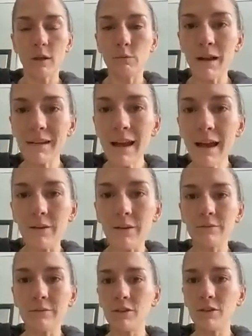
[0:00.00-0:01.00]
Right now,
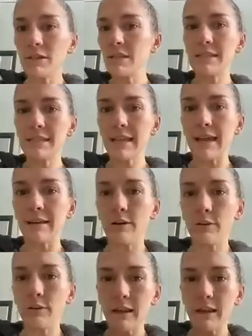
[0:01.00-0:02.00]
you can just decide,
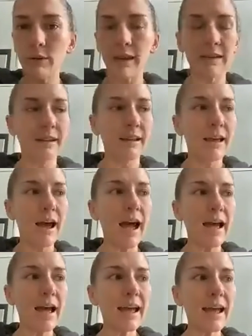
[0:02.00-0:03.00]
okay, great.
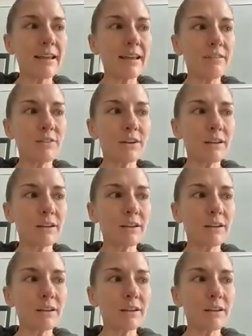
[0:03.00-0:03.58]
I had a very